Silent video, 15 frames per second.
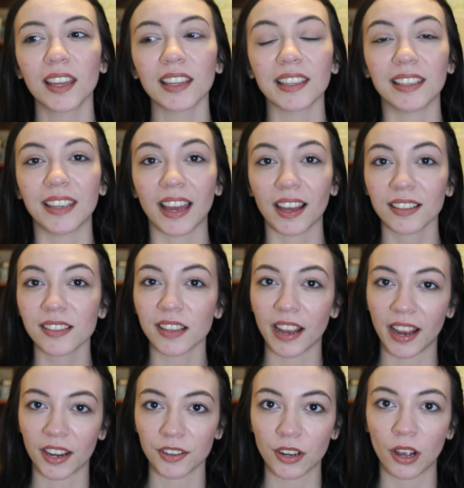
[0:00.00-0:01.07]
yes
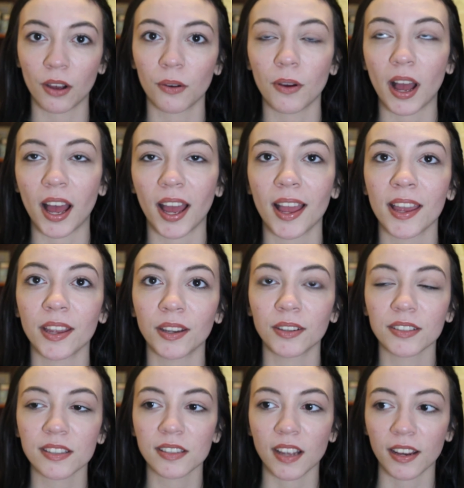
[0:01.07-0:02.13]
and no. I
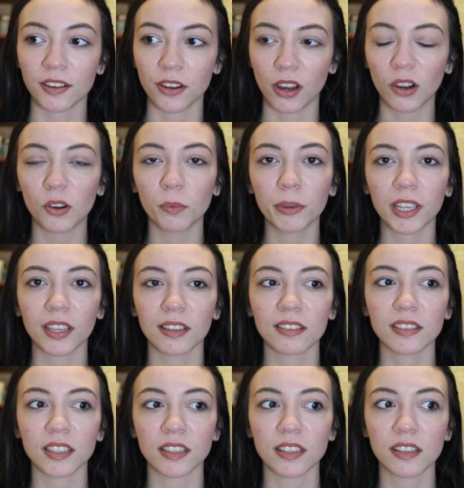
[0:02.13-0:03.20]
say no because
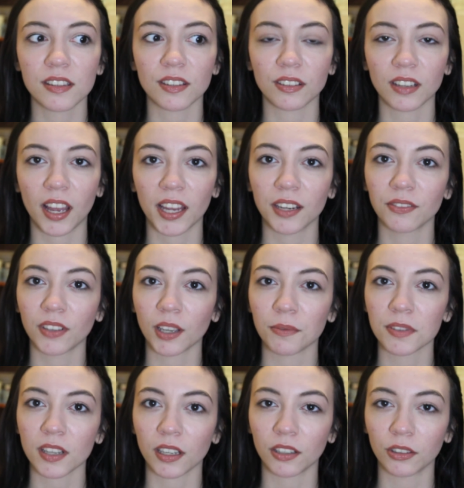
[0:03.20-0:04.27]
it still kind of
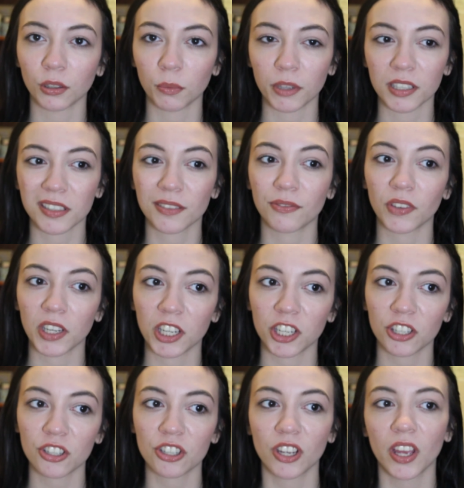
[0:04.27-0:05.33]
gives like a luminous
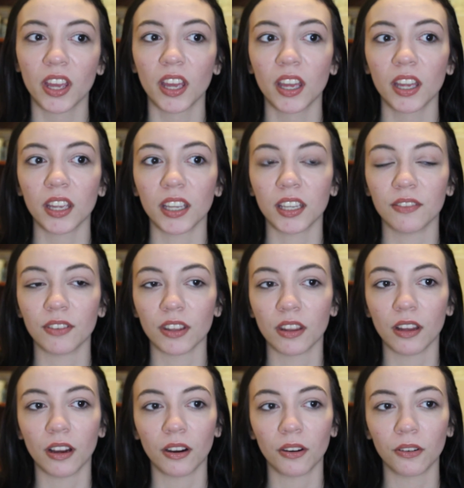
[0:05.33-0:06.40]
finish, even
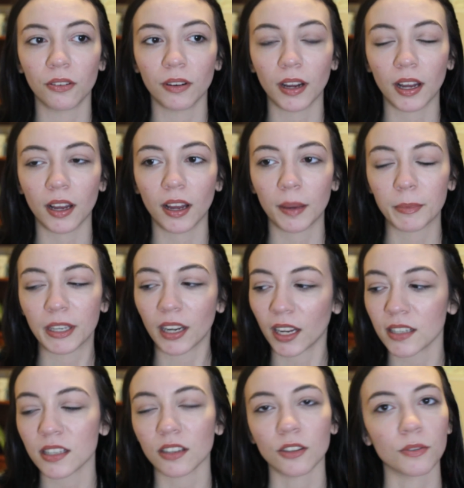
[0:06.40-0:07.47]
though, I mean, I
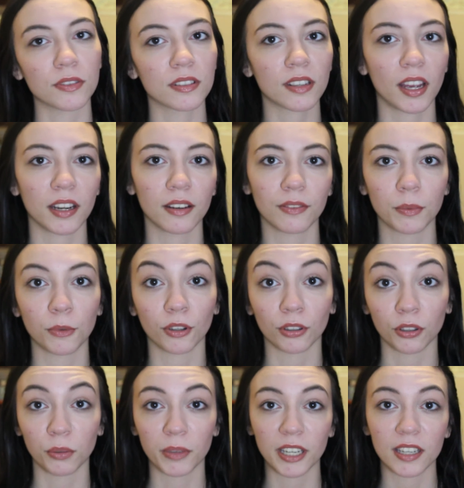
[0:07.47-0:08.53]
did use kind of a more
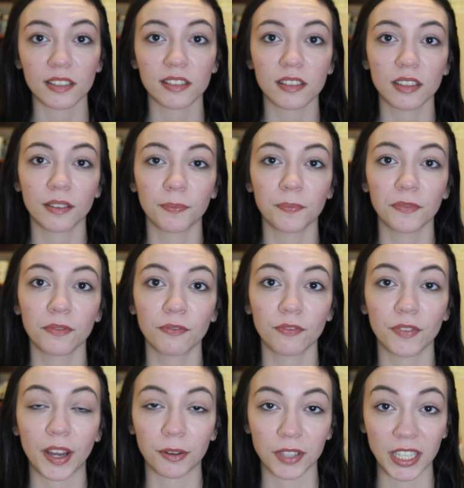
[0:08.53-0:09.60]
luminous
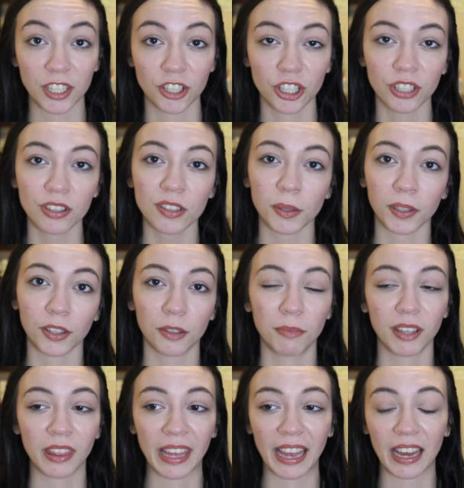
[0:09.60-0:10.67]
foundation, so it could be
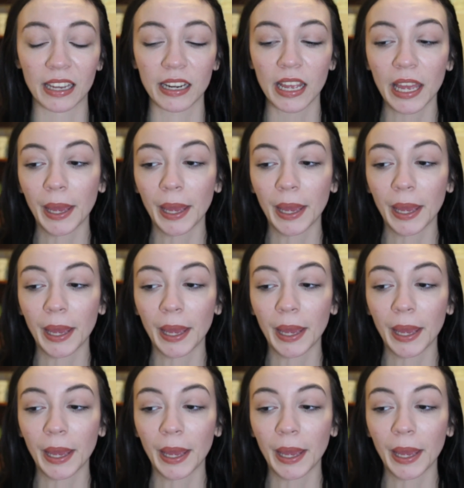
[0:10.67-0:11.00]
that,